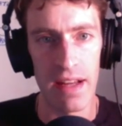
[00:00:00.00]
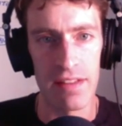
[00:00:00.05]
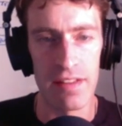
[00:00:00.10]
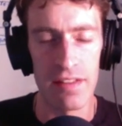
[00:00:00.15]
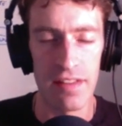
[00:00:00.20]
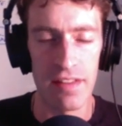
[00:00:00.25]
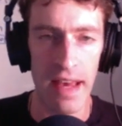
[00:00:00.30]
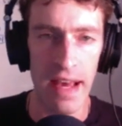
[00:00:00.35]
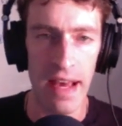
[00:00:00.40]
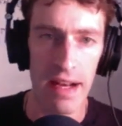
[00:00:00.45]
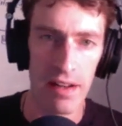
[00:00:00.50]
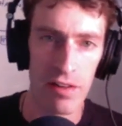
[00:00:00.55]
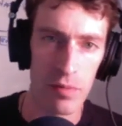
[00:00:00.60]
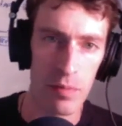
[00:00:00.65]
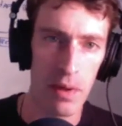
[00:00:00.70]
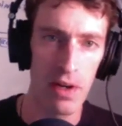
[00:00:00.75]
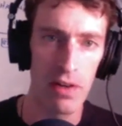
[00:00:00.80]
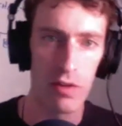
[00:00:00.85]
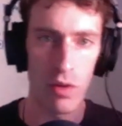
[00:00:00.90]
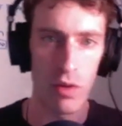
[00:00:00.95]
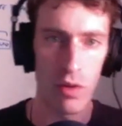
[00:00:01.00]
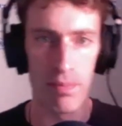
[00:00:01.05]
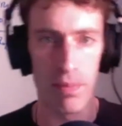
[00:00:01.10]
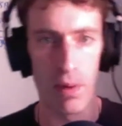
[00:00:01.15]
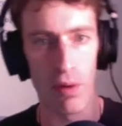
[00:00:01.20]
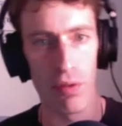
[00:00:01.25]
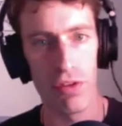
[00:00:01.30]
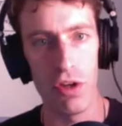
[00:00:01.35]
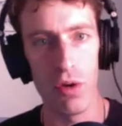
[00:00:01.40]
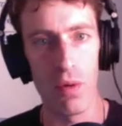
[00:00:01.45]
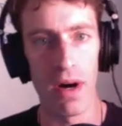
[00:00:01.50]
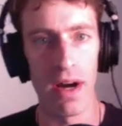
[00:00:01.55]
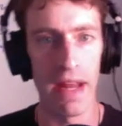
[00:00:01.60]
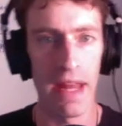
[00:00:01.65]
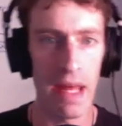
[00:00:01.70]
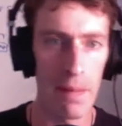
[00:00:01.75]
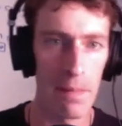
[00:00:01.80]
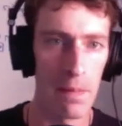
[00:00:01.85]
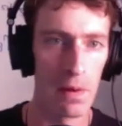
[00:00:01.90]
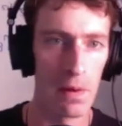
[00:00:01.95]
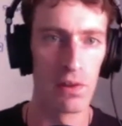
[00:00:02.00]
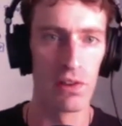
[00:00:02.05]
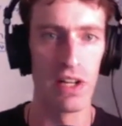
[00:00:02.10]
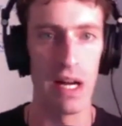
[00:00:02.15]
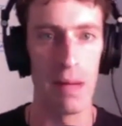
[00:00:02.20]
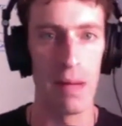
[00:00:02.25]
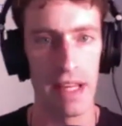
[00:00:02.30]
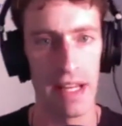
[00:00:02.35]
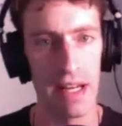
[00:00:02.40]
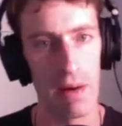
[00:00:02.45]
since I had experience with both UI and programming,